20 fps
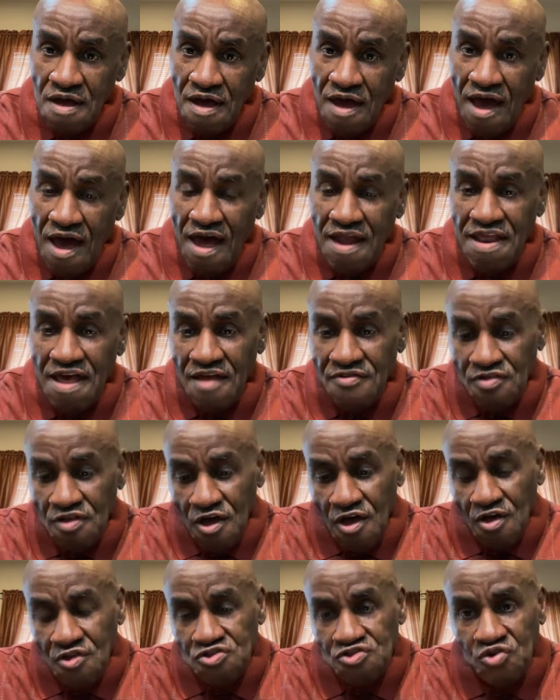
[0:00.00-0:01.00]
And then
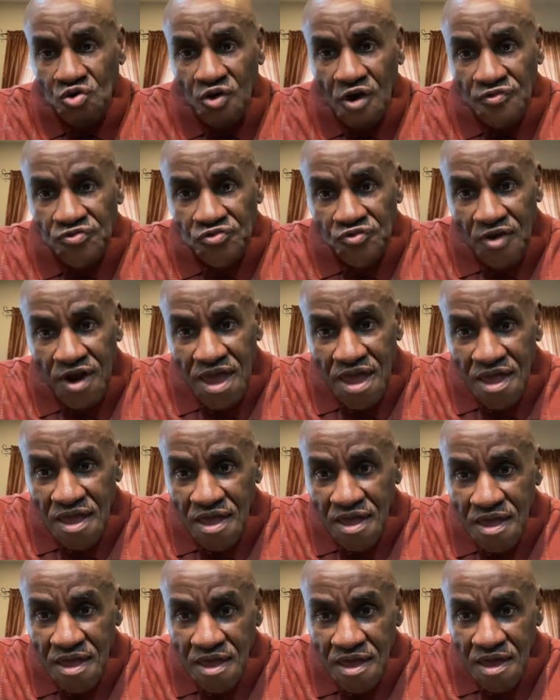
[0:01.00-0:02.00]
2 or 3
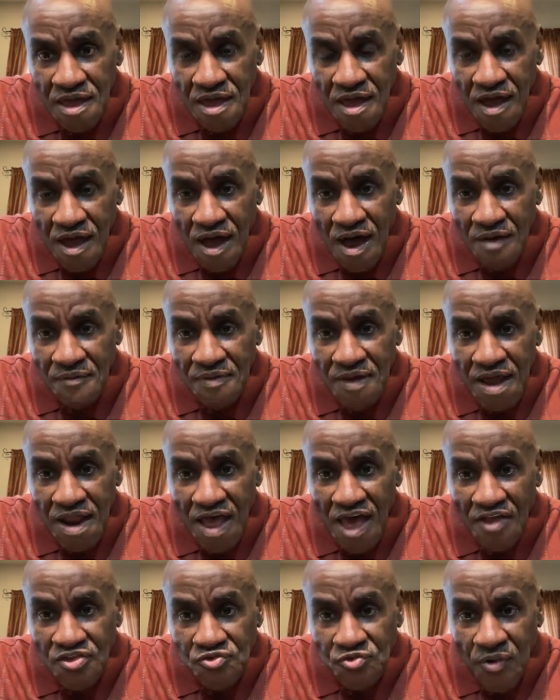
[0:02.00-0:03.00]
come in
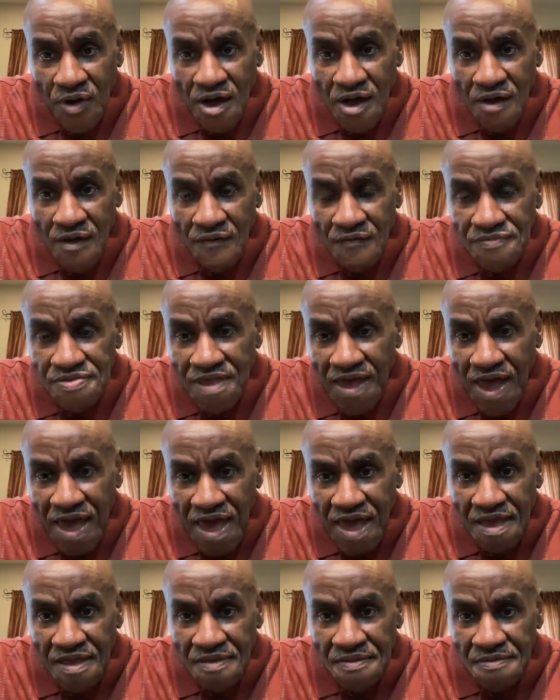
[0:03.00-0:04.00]
at 12 to
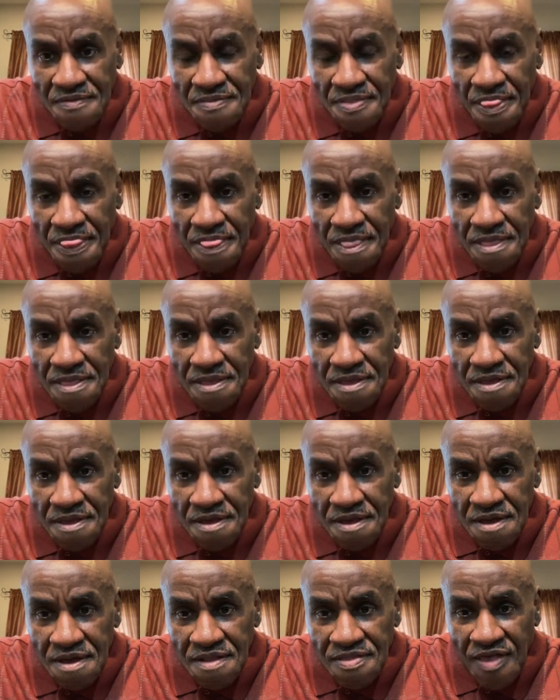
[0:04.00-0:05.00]
8.
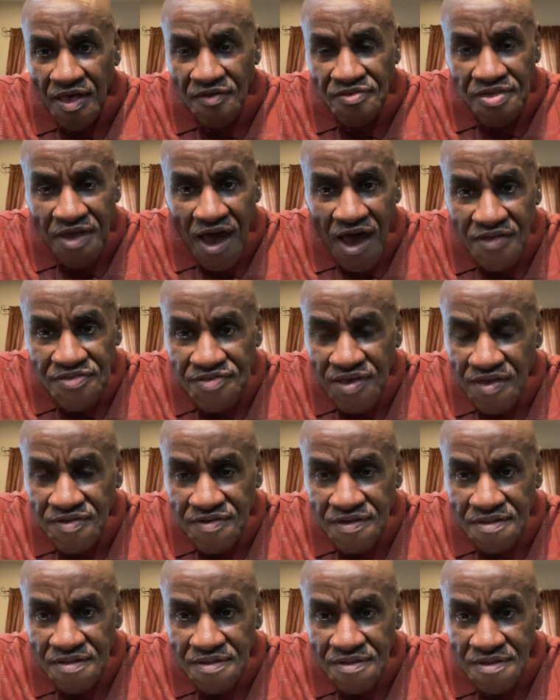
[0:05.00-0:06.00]
They start
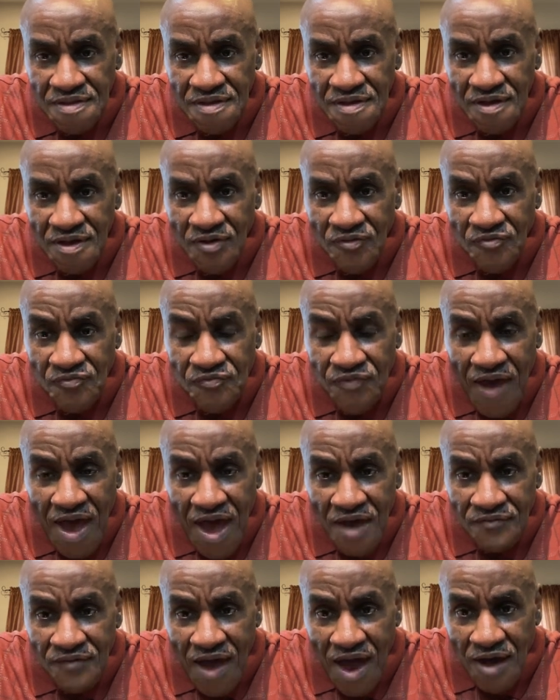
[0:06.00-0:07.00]
teaching
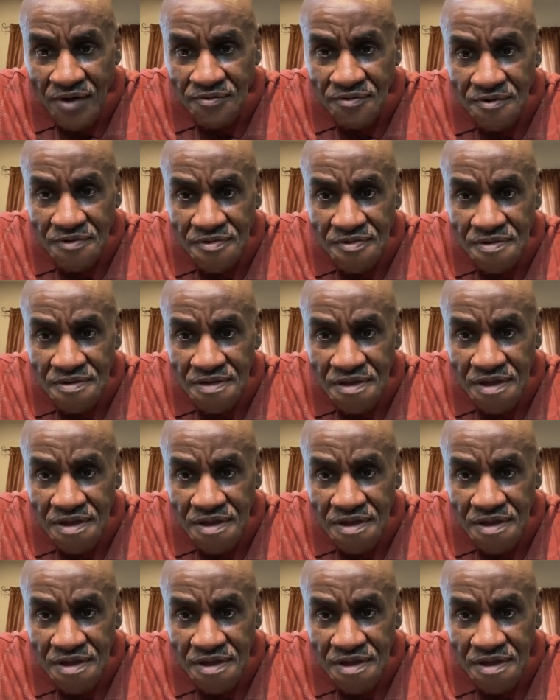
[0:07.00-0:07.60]
5 hours.